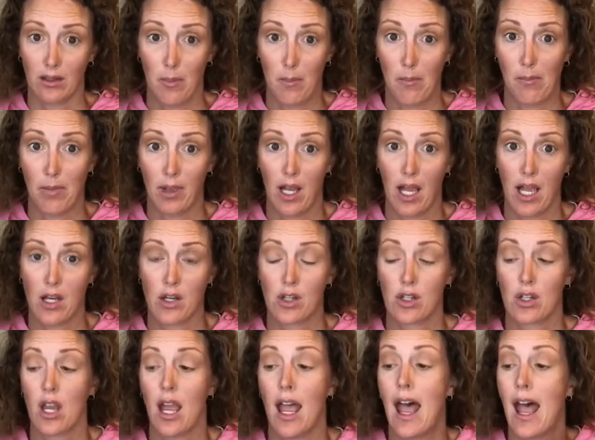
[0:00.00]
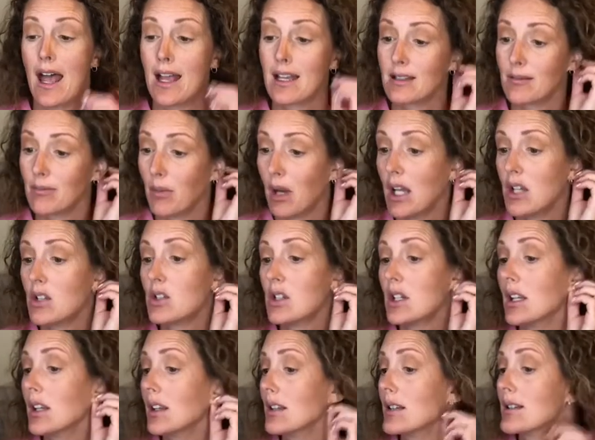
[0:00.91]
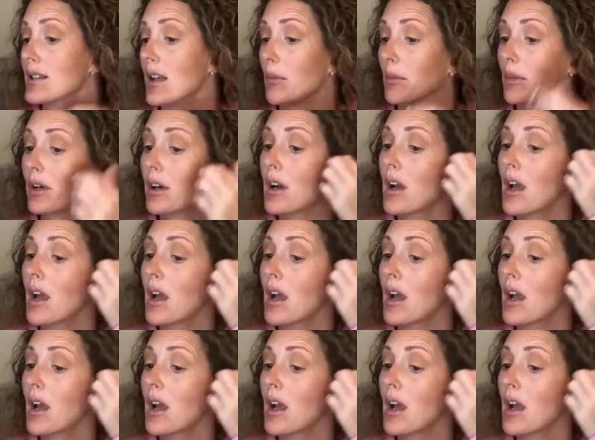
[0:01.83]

blush as much in the summer.